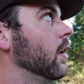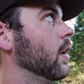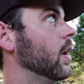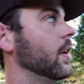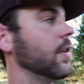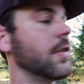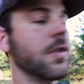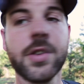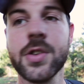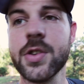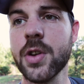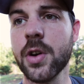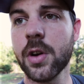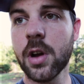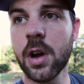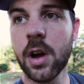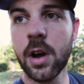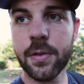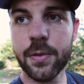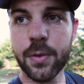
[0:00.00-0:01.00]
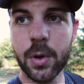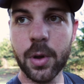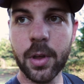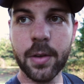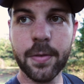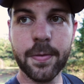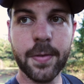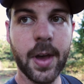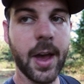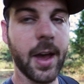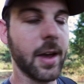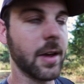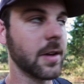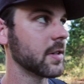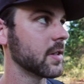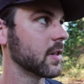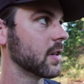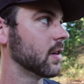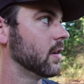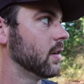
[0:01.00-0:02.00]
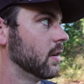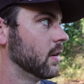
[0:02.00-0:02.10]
and just took off really fast.